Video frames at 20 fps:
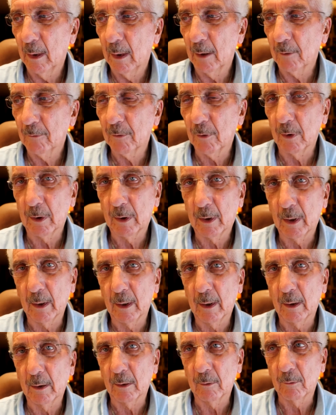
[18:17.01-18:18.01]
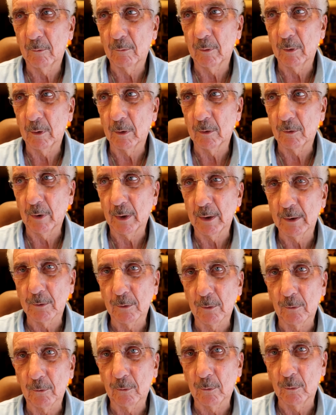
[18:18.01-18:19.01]
After I got out of
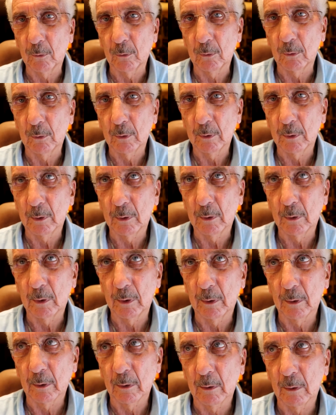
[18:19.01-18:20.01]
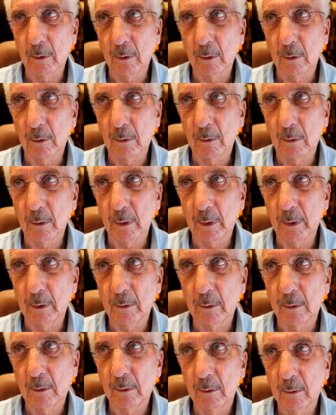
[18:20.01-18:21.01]
graduate school in the late
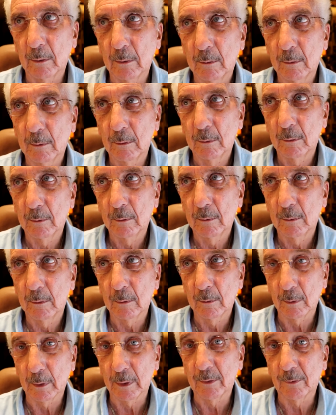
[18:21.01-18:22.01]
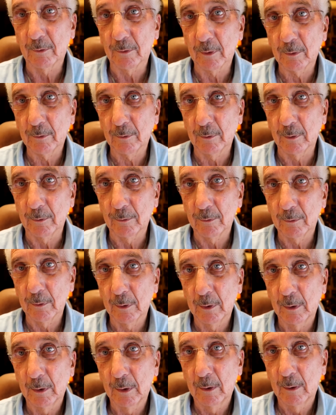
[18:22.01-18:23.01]
60s,
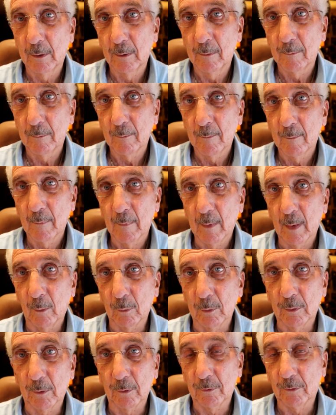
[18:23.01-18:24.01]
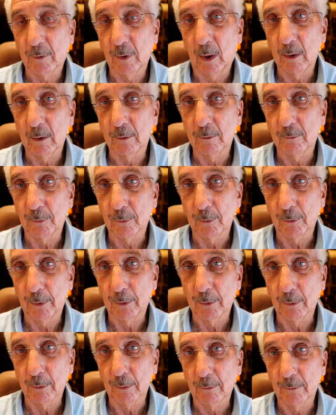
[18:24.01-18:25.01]
I went to Scotland for a
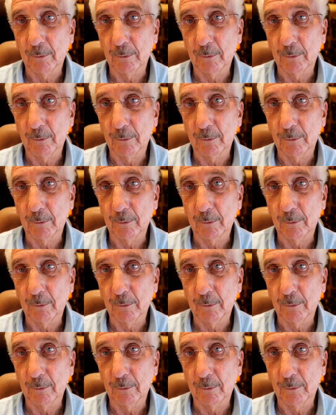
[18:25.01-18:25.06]
year